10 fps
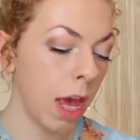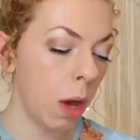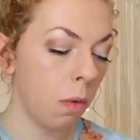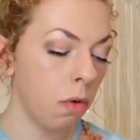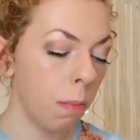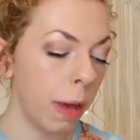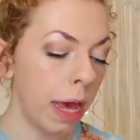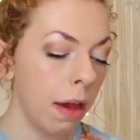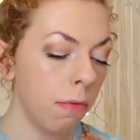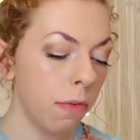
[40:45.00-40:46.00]
It will
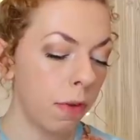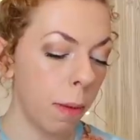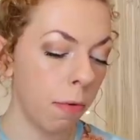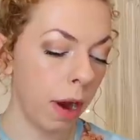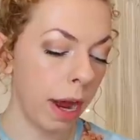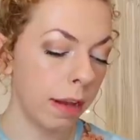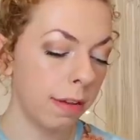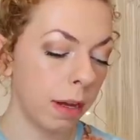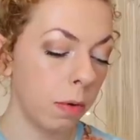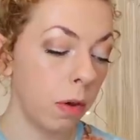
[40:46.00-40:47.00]
repeat and reverberate
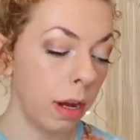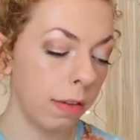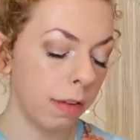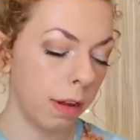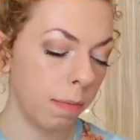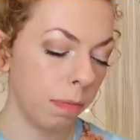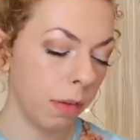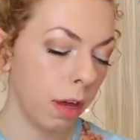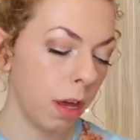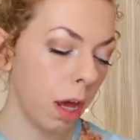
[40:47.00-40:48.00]
until you listen.
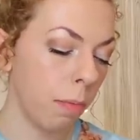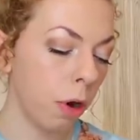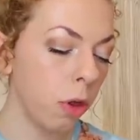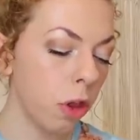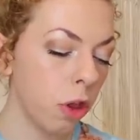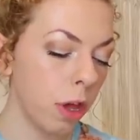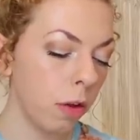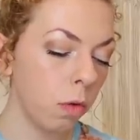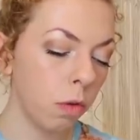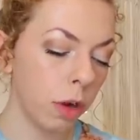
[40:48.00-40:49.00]
Approach this
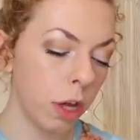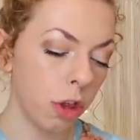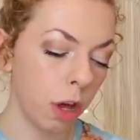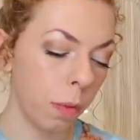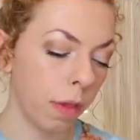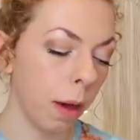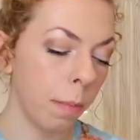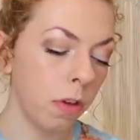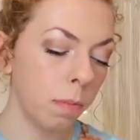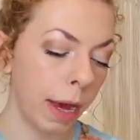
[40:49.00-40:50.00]
gentle creature with
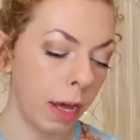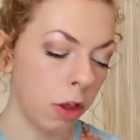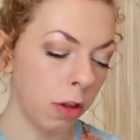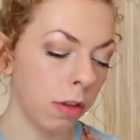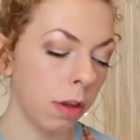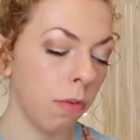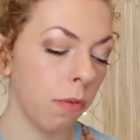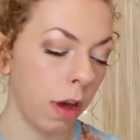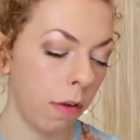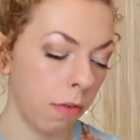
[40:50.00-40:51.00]
utmost patience and
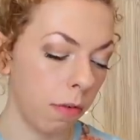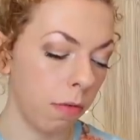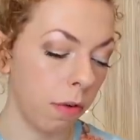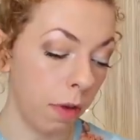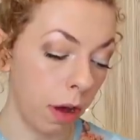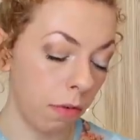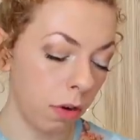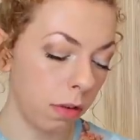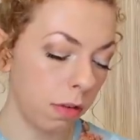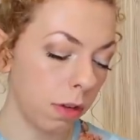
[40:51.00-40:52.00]
rever-
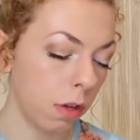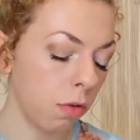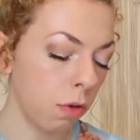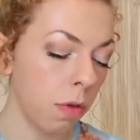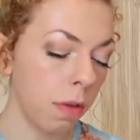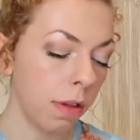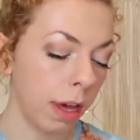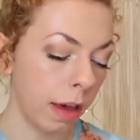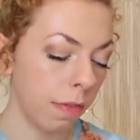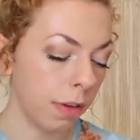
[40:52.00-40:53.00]
reverberance. Truth is a
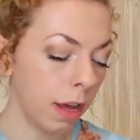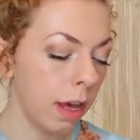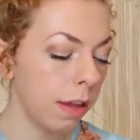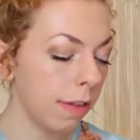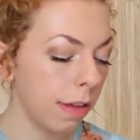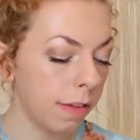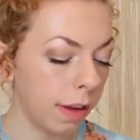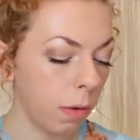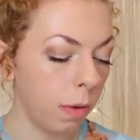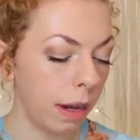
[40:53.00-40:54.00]
gift. Sit
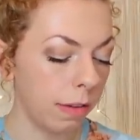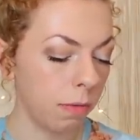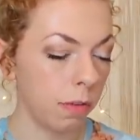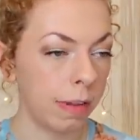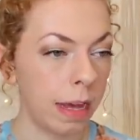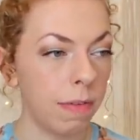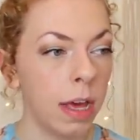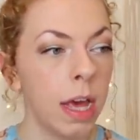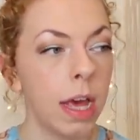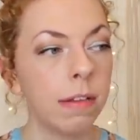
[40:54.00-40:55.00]
still, listen, receive.
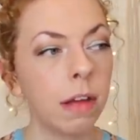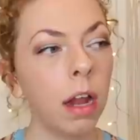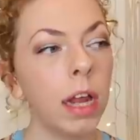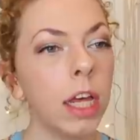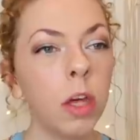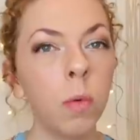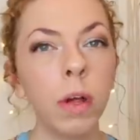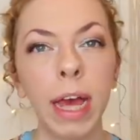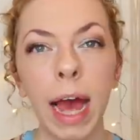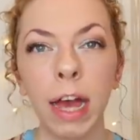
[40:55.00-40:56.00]
It's kind of like you
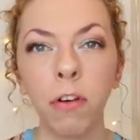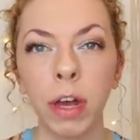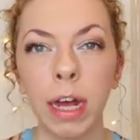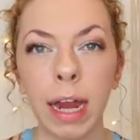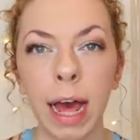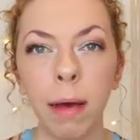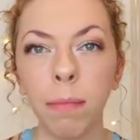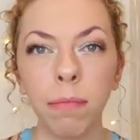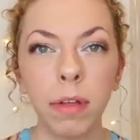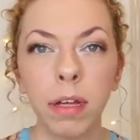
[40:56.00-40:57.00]
wouldn't get angry at a
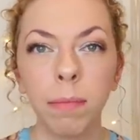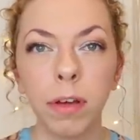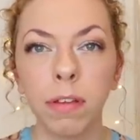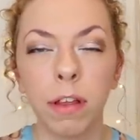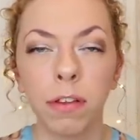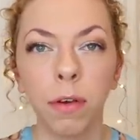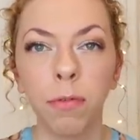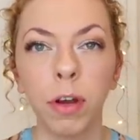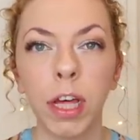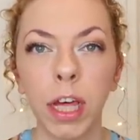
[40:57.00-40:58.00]
lamb because they're so
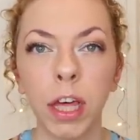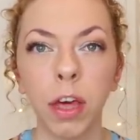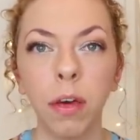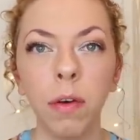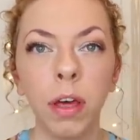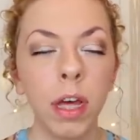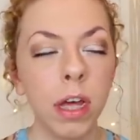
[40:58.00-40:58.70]
freaking cute.